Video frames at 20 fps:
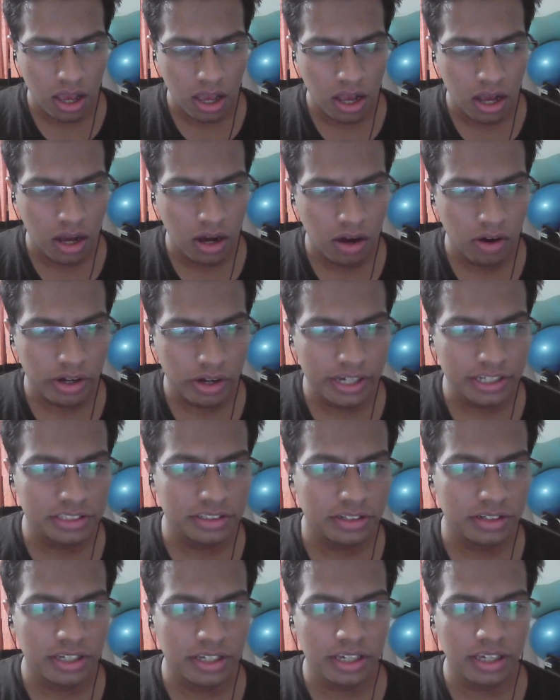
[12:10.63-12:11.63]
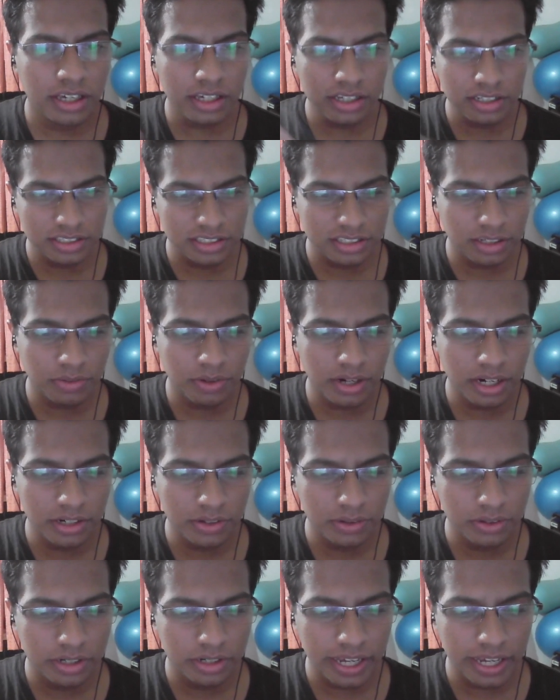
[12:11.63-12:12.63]
Okay, so he is the one who
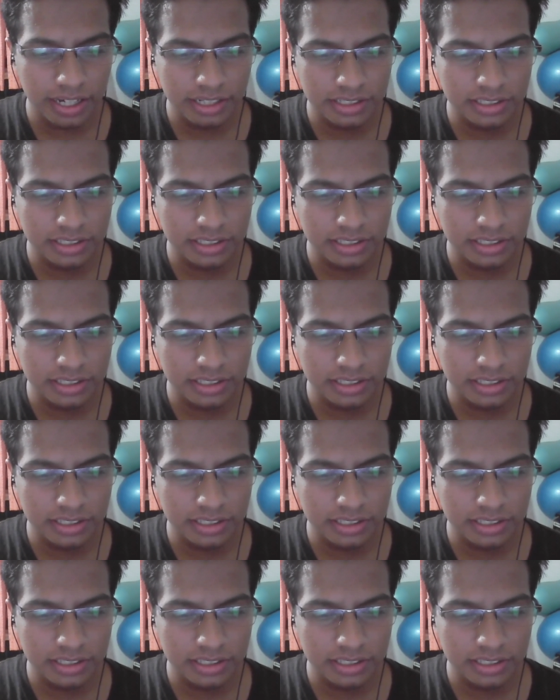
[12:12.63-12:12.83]
takes